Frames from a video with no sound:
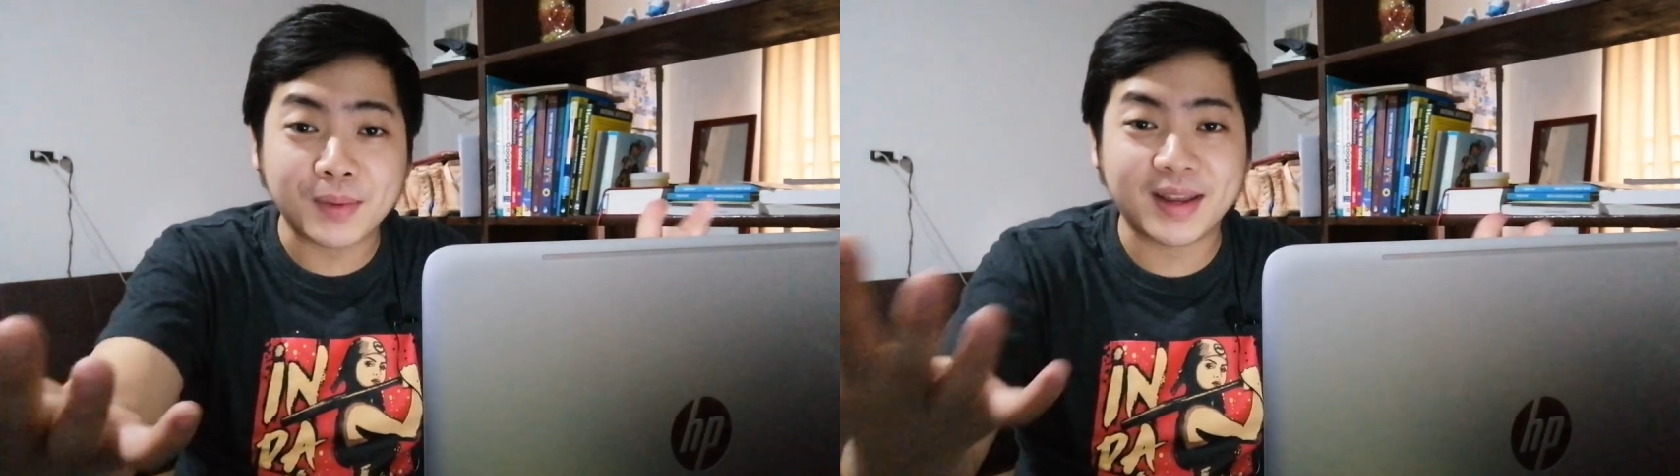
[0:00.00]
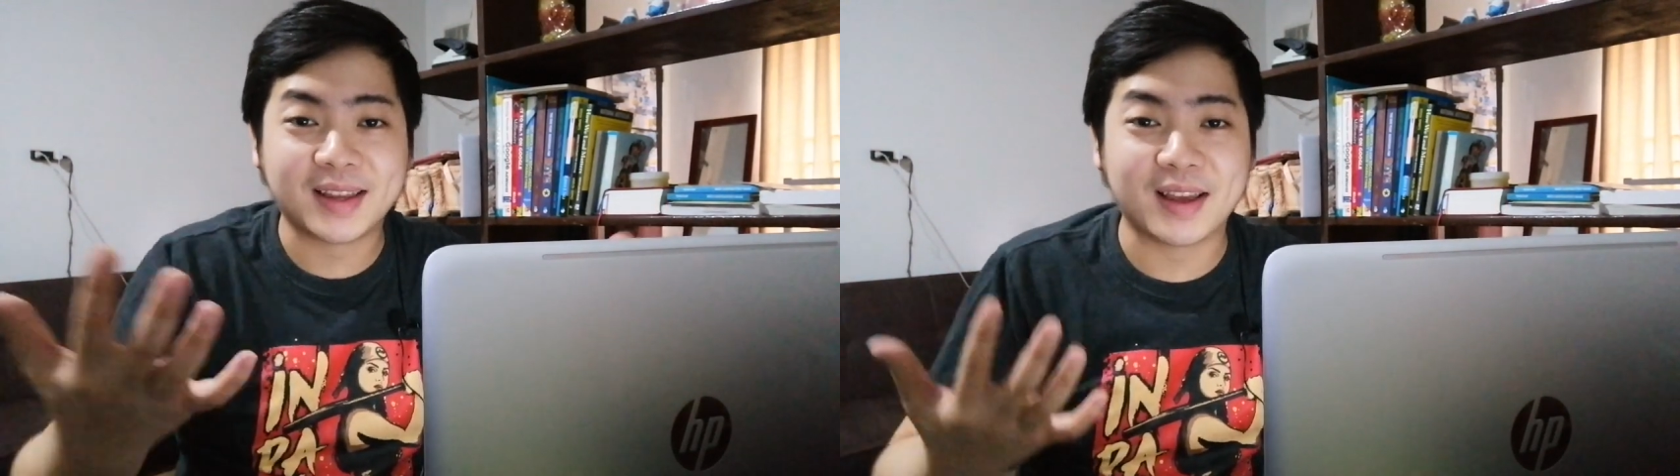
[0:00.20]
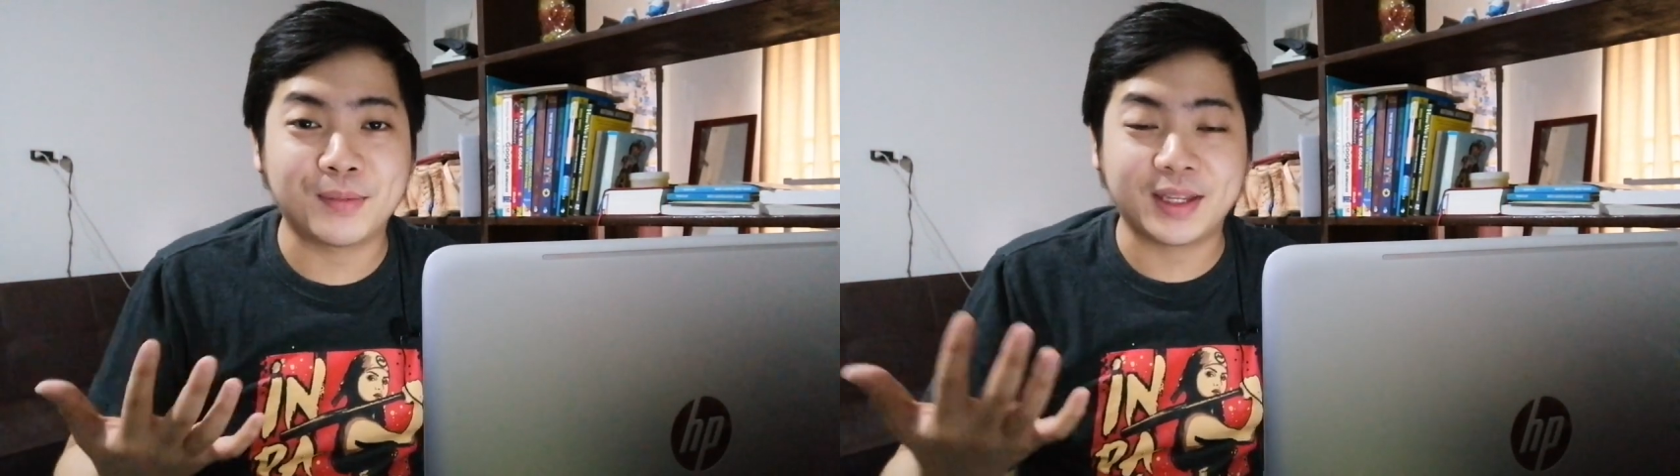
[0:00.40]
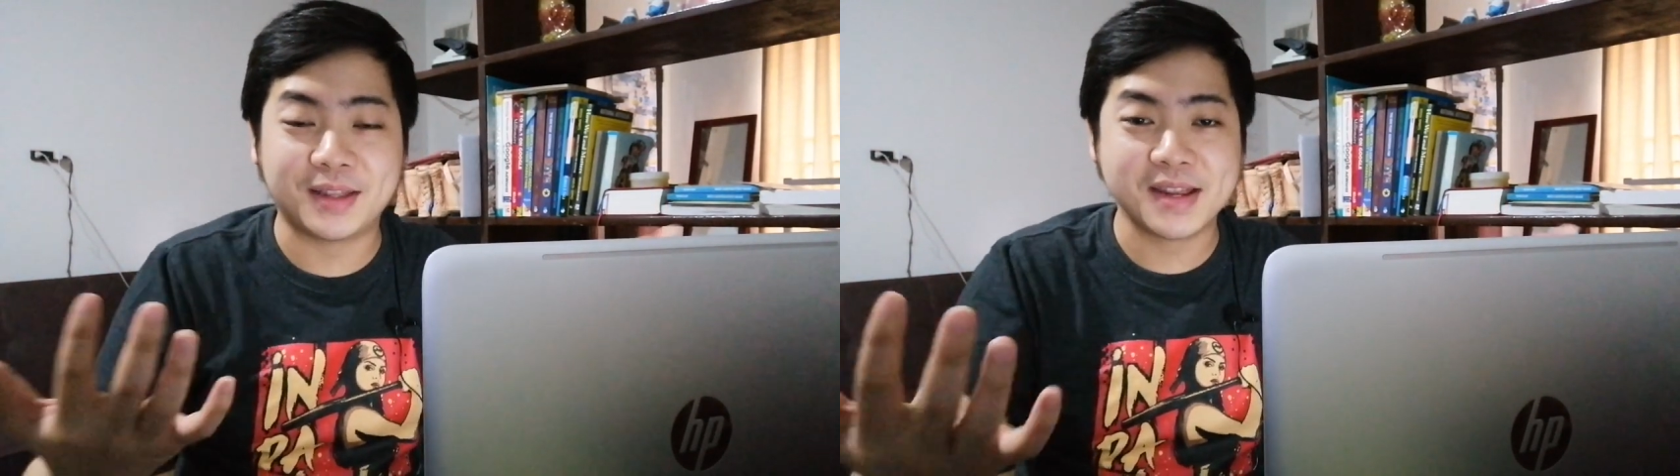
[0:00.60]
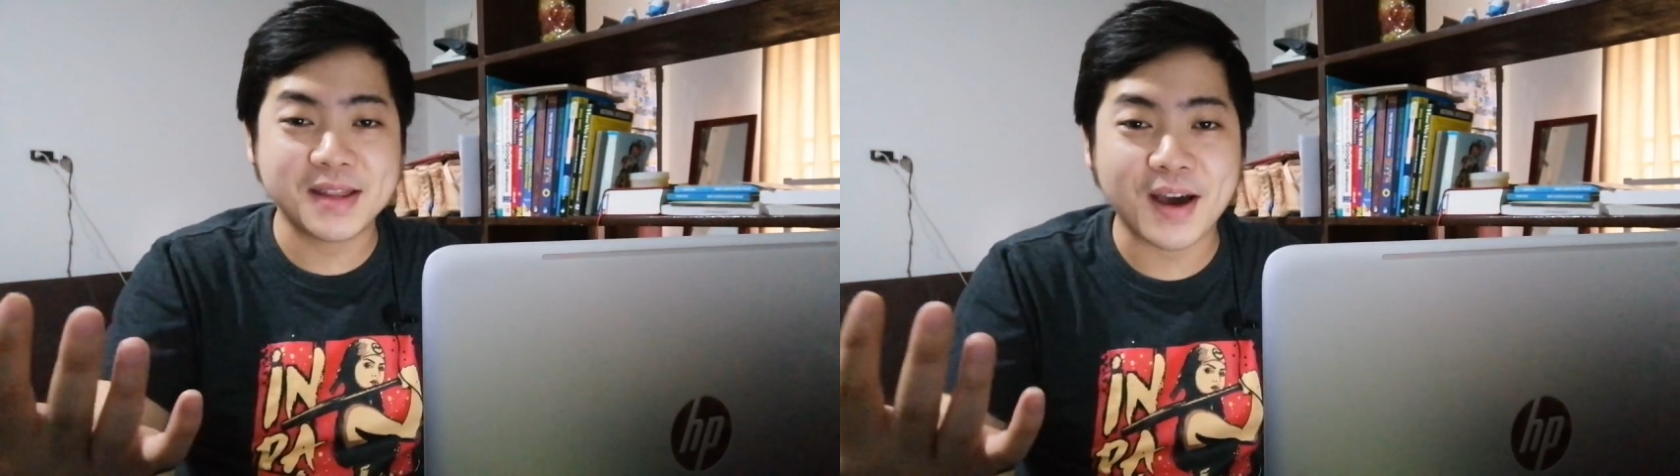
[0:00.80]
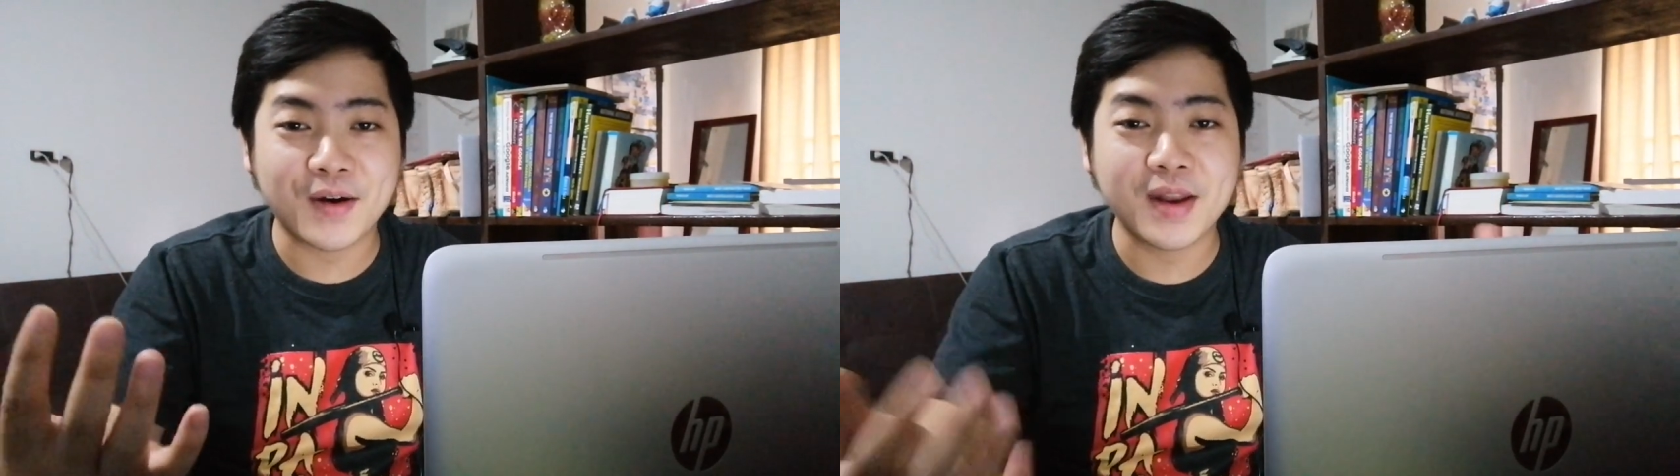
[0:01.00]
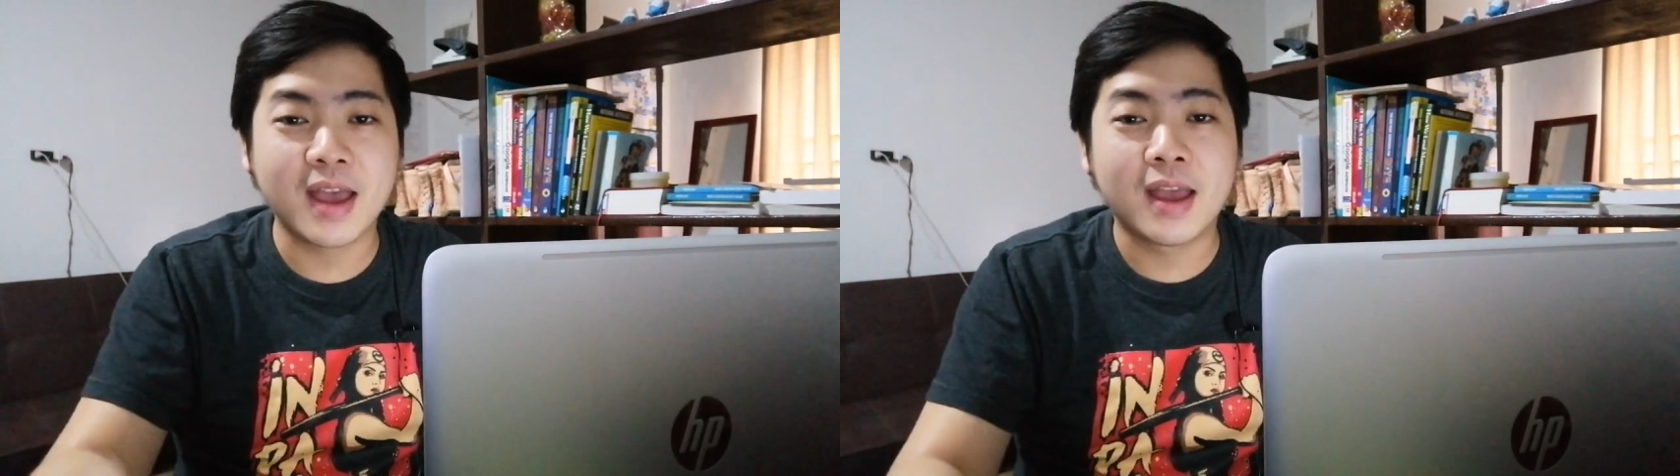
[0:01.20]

like I'm sitting down,